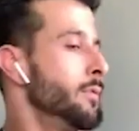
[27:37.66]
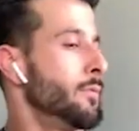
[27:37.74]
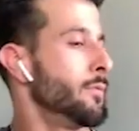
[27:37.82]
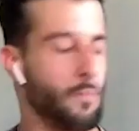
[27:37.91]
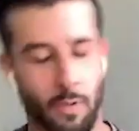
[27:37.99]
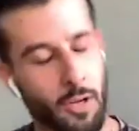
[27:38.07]

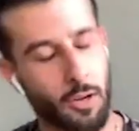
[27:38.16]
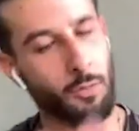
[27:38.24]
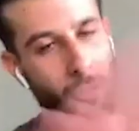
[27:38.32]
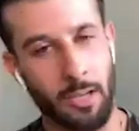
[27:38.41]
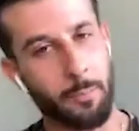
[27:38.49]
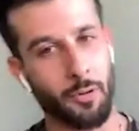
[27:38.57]
We can go
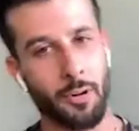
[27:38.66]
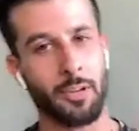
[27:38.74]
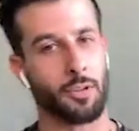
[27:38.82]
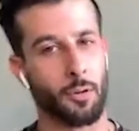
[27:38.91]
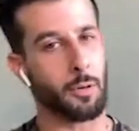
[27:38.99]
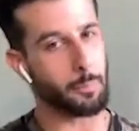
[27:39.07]
deeper
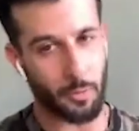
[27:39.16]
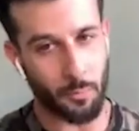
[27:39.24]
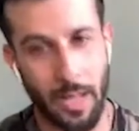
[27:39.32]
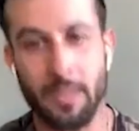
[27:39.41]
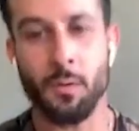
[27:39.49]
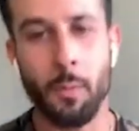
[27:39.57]
into it, but
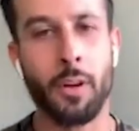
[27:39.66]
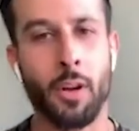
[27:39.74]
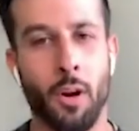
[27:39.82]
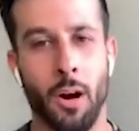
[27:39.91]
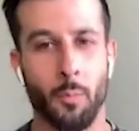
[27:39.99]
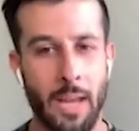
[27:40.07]
that's what we
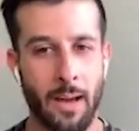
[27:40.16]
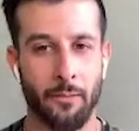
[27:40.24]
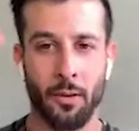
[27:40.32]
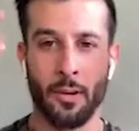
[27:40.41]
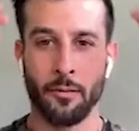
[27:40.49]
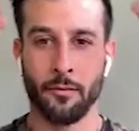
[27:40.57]
are. We have
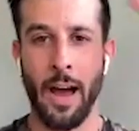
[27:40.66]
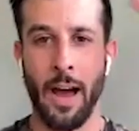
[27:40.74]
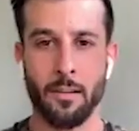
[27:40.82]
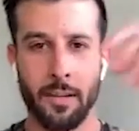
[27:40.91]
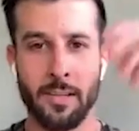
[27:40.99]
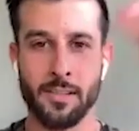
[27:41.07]

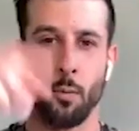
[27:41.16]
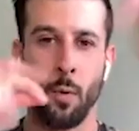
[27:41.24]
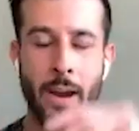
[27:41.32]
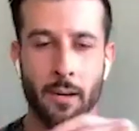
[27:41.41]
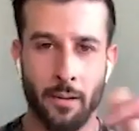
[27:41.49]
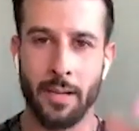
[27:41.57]
firings and
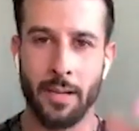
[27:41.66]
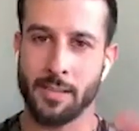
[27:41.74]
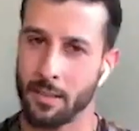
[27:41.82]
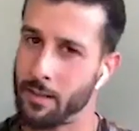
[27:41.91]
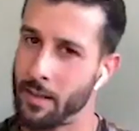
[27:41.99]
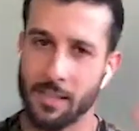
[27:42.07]
wirings,
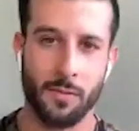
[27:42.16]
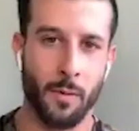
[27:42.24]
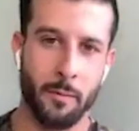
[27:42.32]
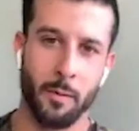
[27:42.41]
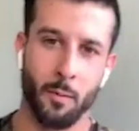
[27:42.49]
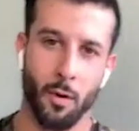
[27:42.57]
and that's the way
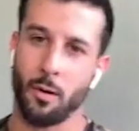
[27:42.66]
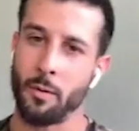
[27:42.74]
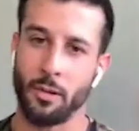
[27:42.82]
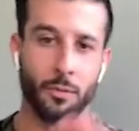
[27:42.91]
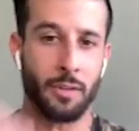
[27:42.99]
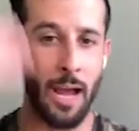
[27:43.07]
we work. We
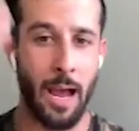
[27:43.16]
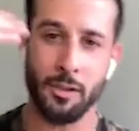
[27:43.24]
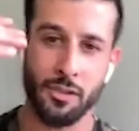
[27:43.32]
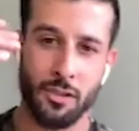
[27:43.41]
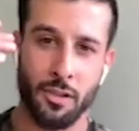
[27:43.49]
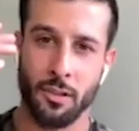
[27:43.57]
do damage There's a
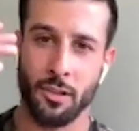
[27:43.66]
standard